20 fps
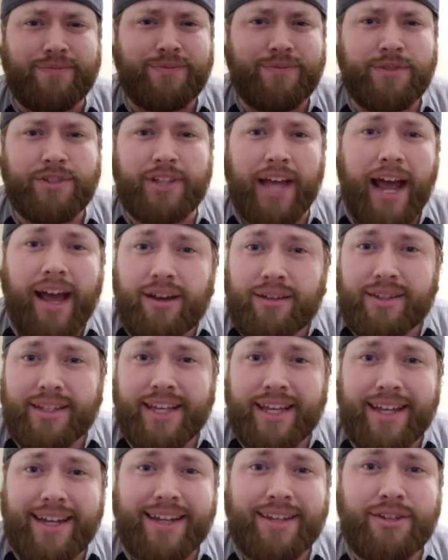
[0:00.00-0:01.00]
style to
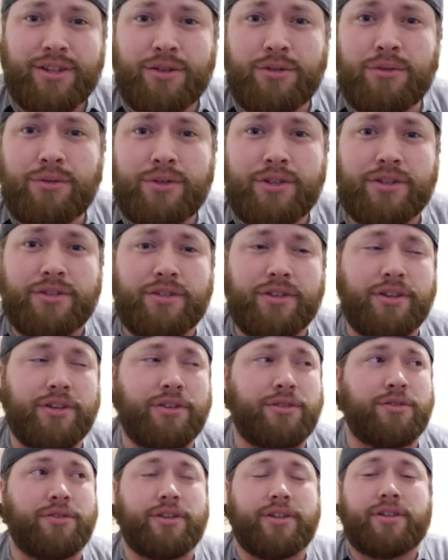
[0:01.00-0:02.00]
get into, just
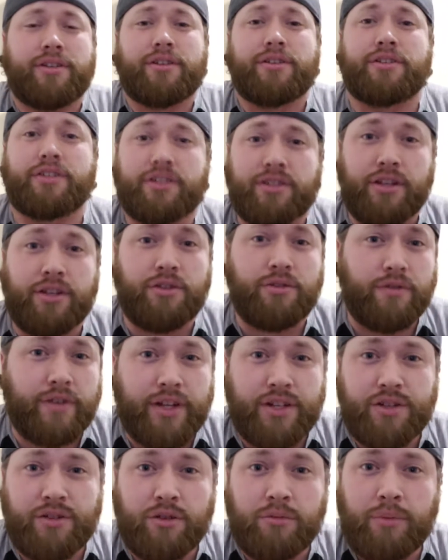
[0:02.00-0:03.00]
a
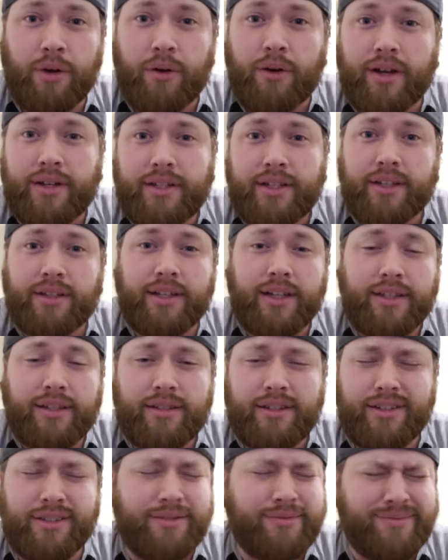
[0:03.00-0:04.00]
traditional bow hunting,
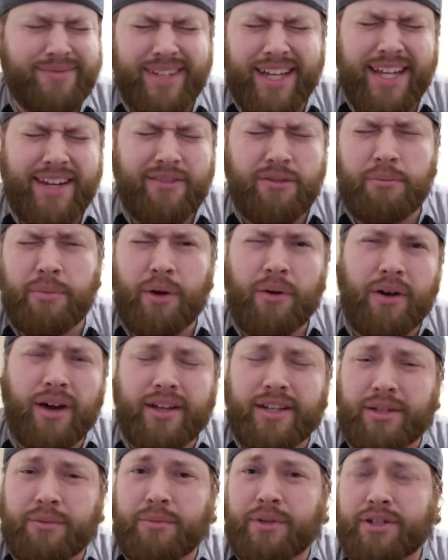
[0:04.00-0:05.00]
or not even bow
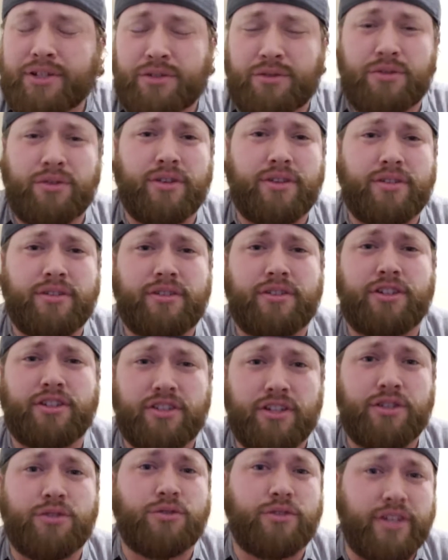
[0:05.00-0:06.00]
hunting, but
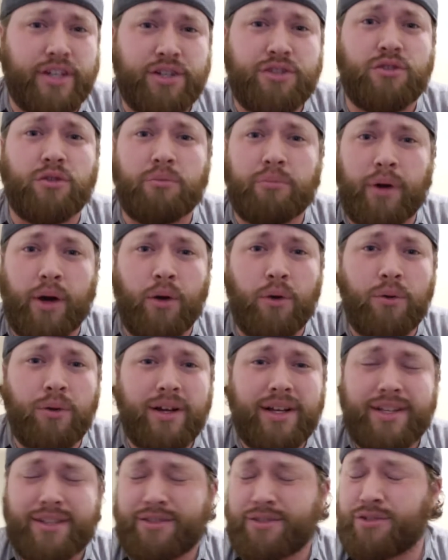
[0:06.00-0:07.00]
just a traditional
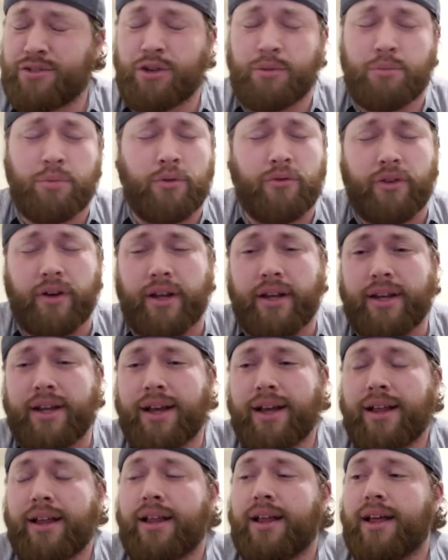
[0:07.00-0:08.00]
bow. Super fun.
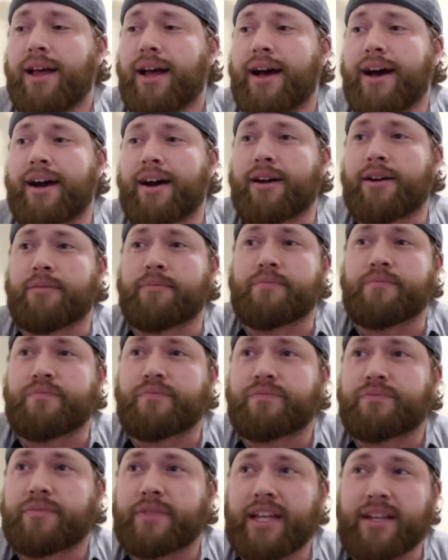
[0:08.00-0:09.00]

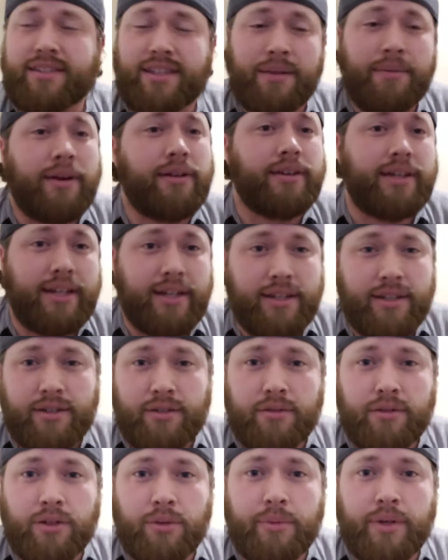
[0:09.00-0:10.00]
Next time I'll get
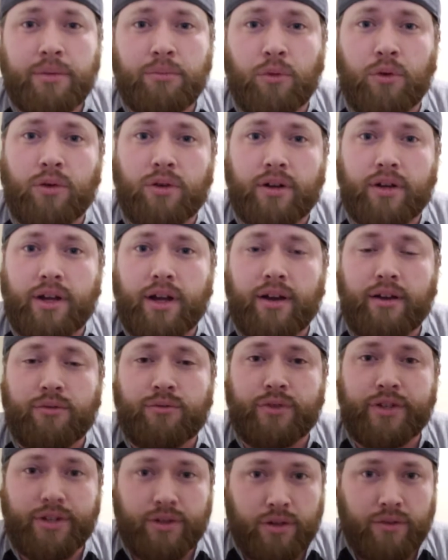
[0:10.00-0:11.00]
into a little bit more
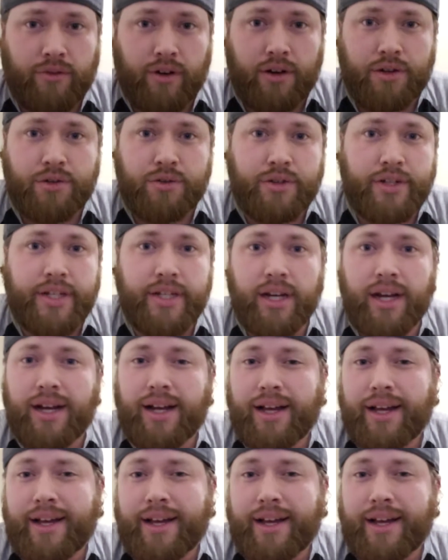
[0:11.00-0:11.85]
of recurve archery,